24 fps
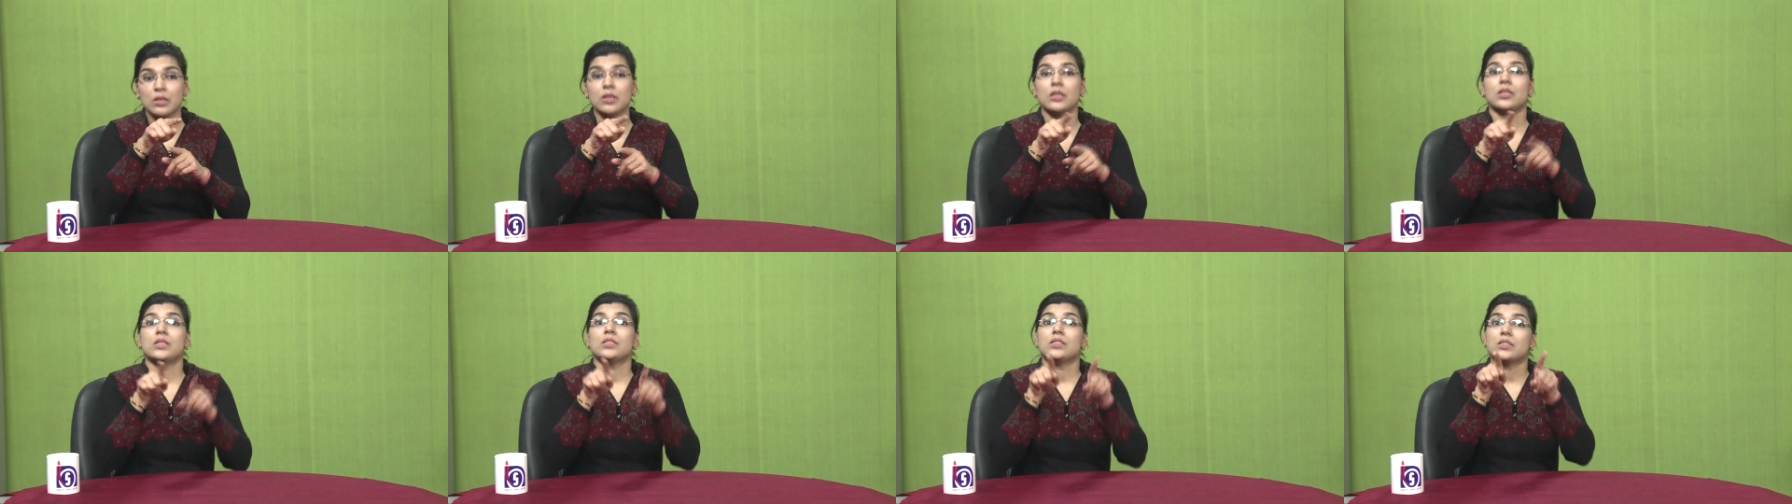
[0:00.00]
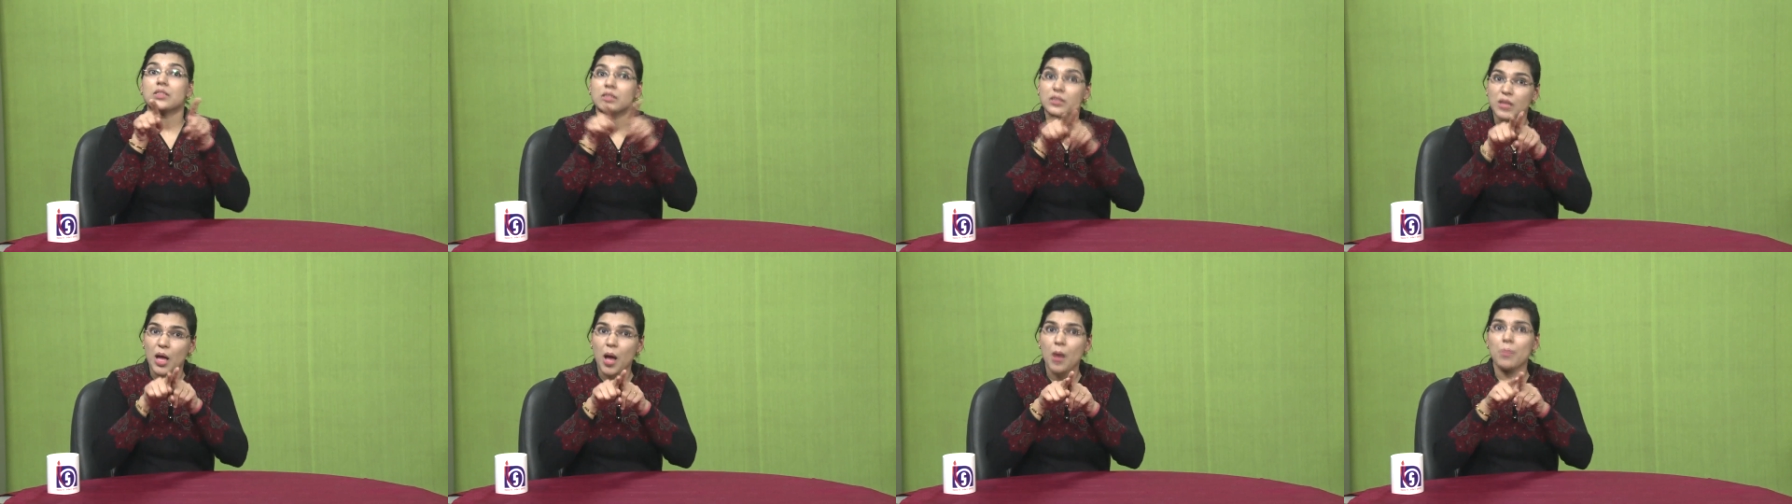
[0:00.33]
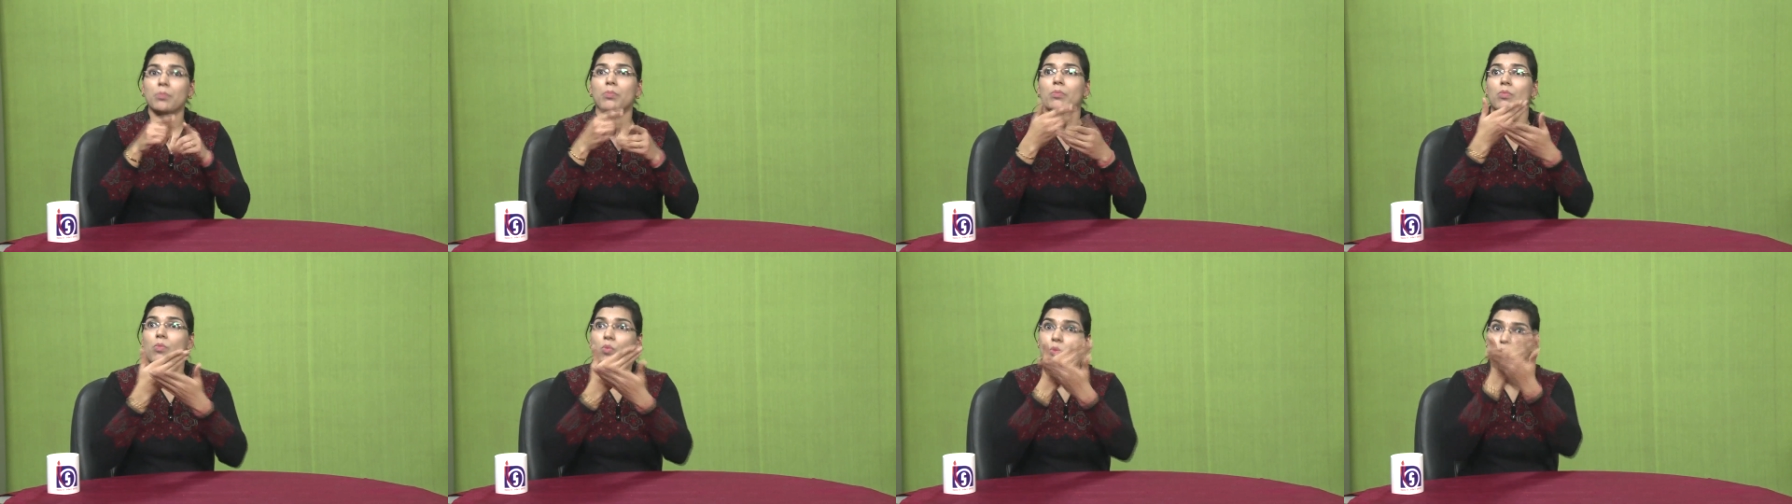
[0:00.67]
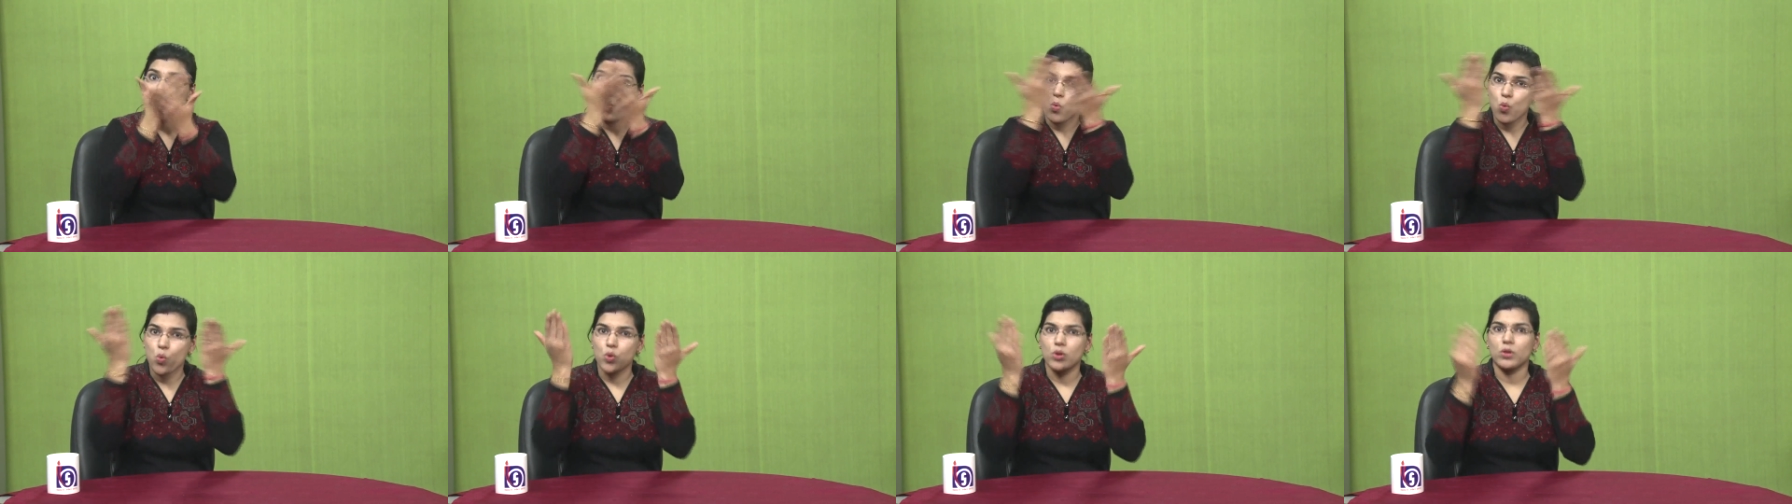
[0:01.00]
After
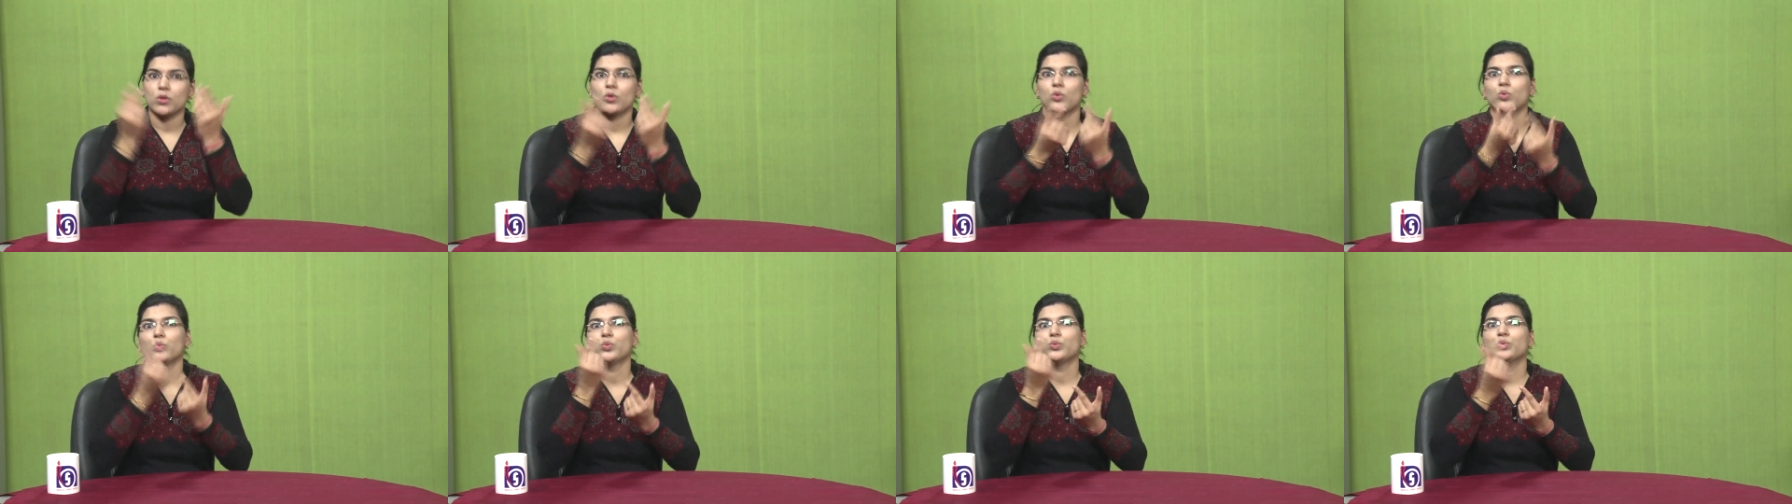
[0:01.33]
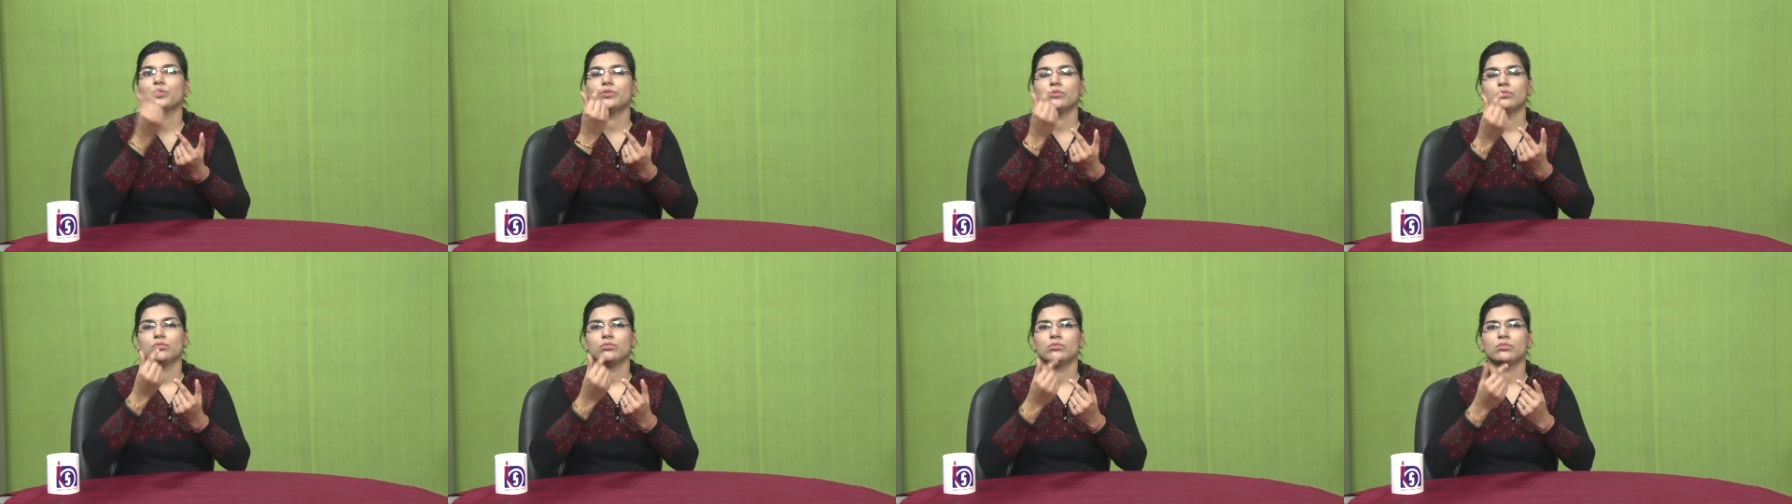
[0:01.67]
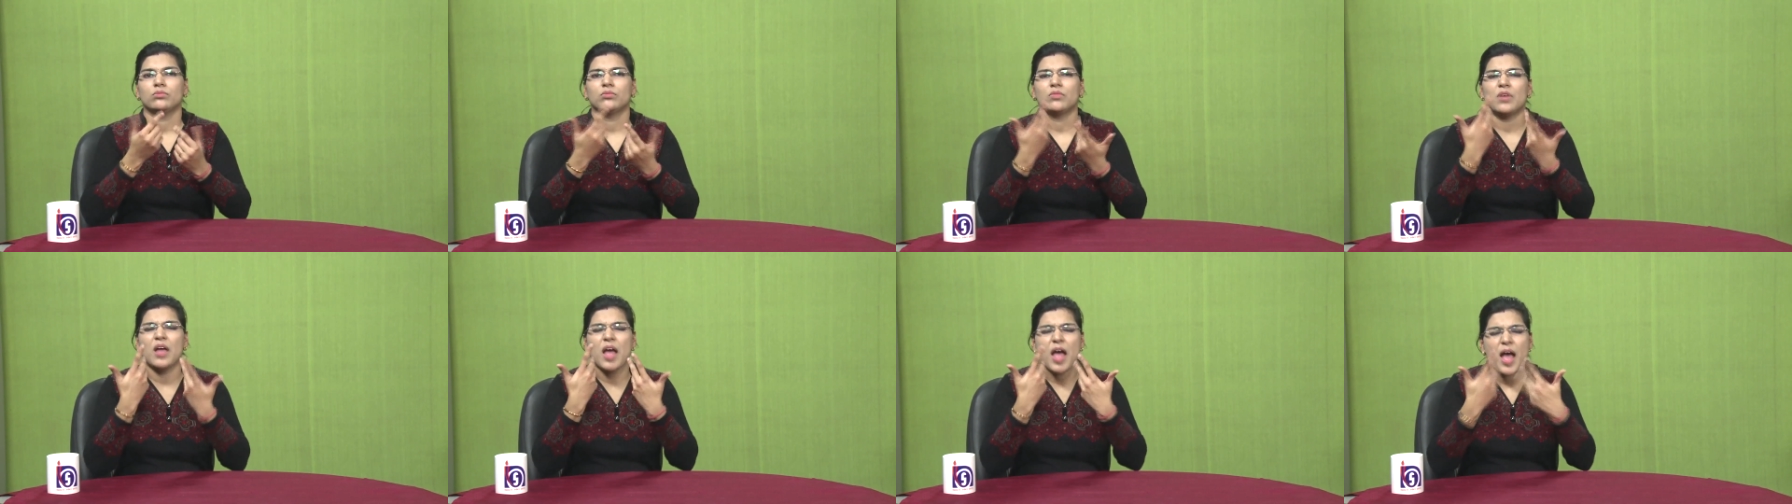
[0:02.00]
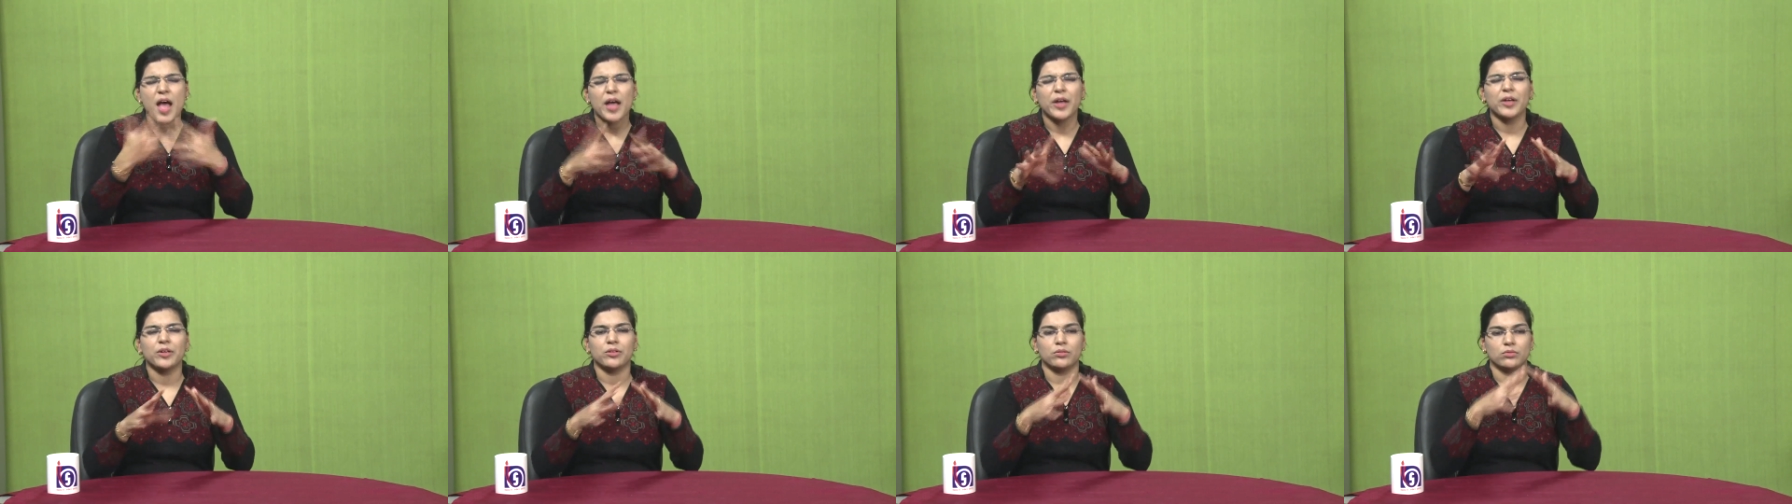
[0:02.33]
understanding all these
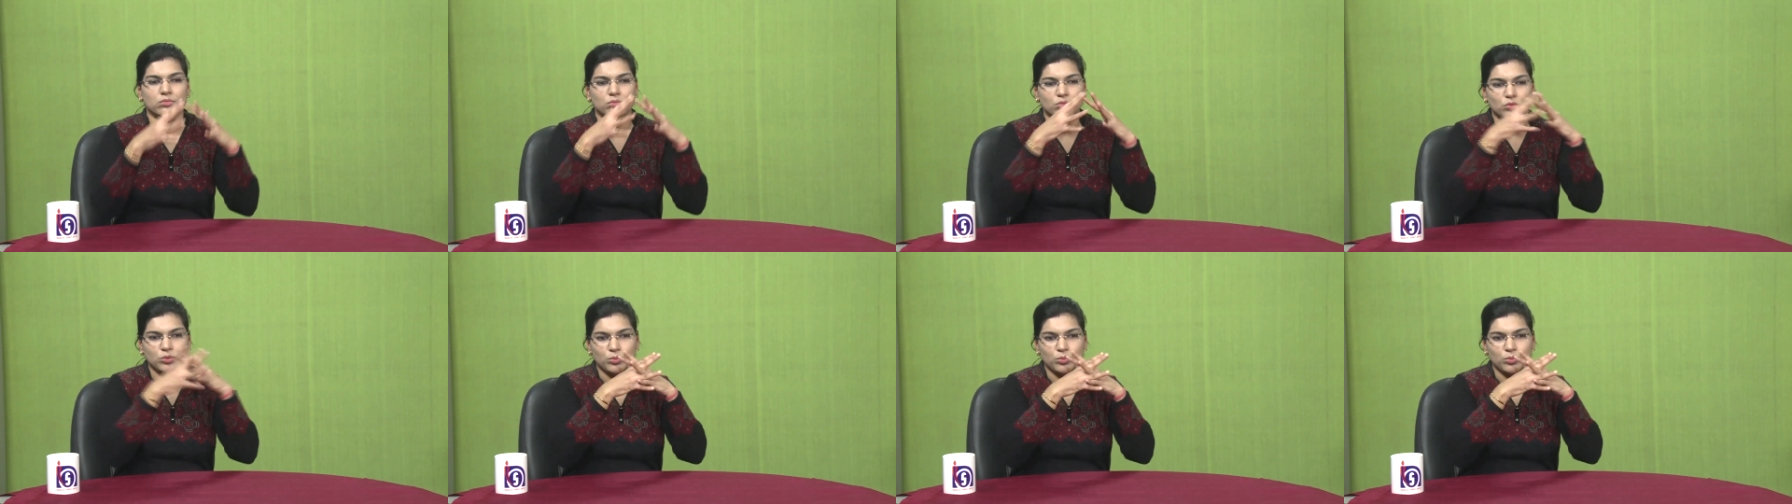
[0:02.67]
domains,